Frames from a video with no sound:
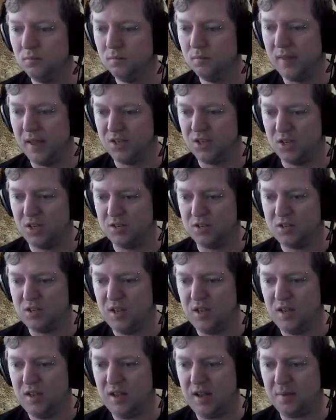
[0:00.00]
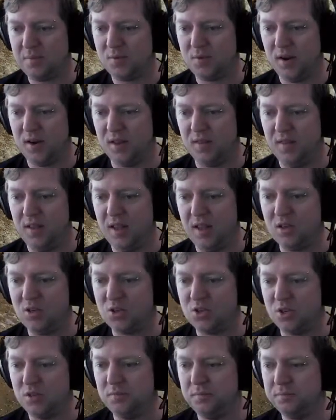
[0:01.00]
As you can see, upgraded the
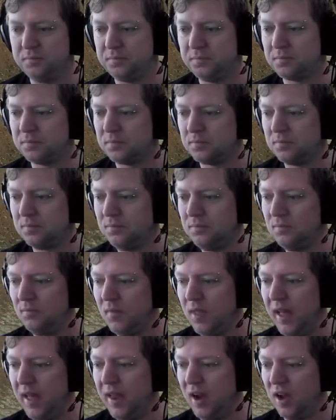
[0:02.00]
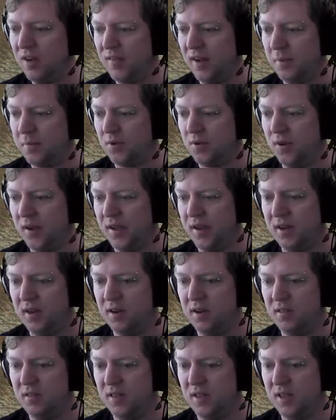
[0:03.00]
engine. And I've
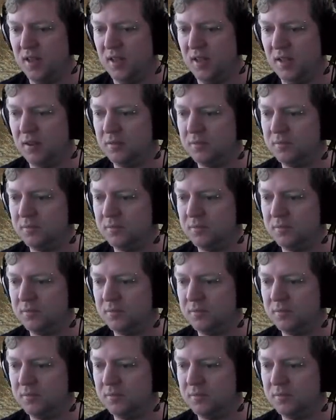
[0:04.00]
upgraded the